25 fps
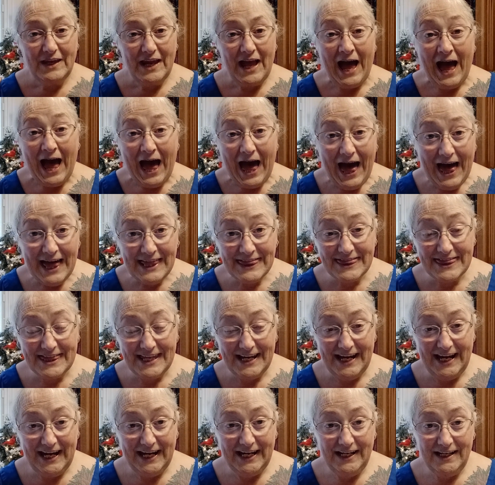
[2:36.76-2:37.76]
I
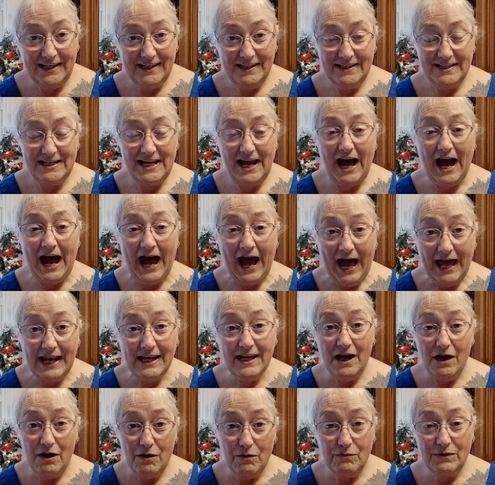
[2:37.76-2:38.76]
think, now I
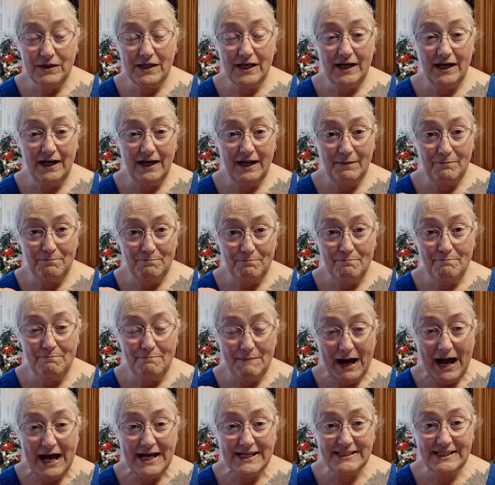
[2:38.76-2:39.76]
know that
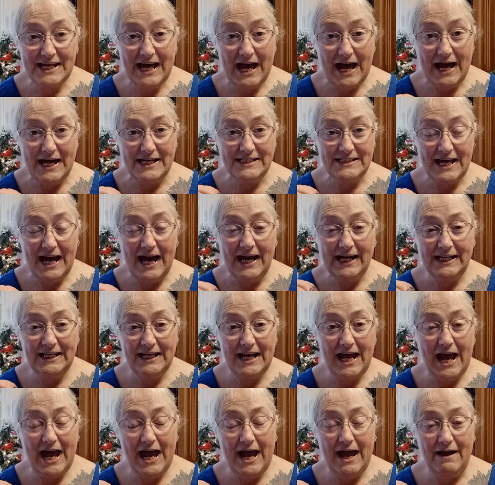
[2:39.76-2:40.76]
my size, I can
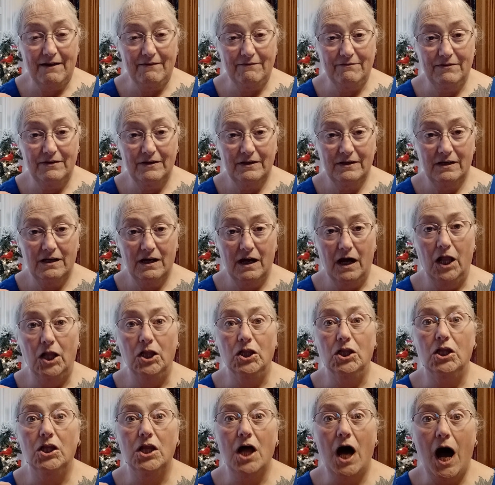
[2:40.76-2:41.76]
have a
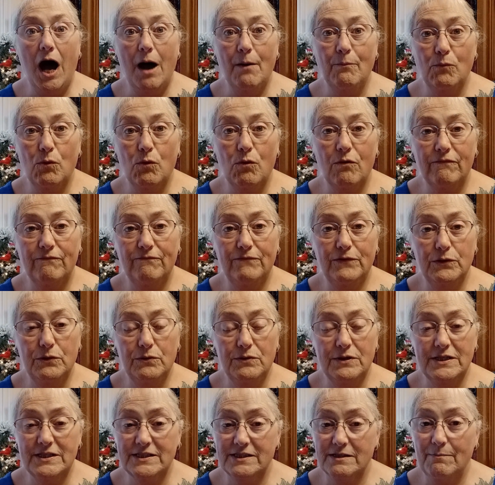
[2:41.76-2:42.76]
lot more
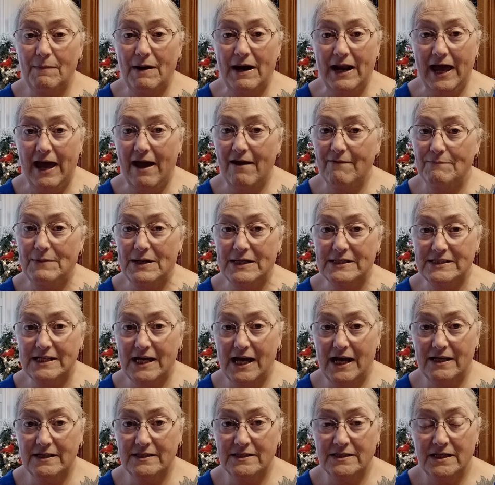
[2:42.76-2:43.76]
food than somebody half my
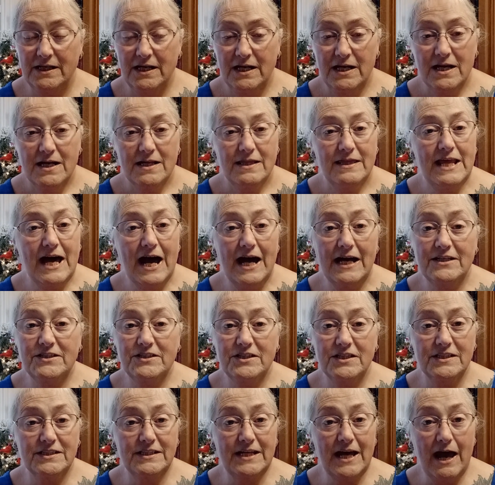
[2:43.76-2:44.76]
size. That's
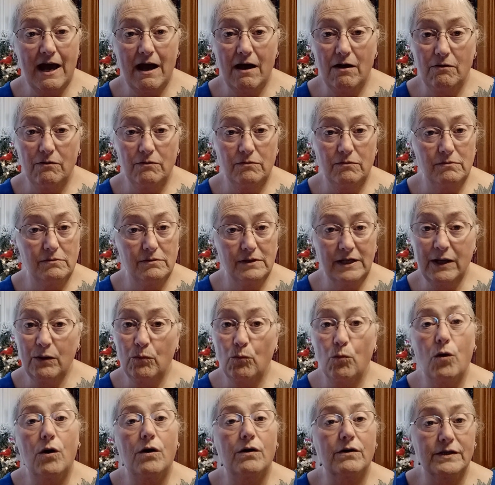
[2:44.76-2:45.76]
just how it
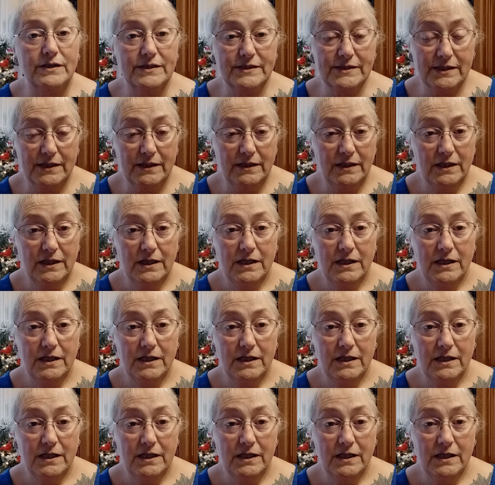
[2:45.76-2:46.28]
works.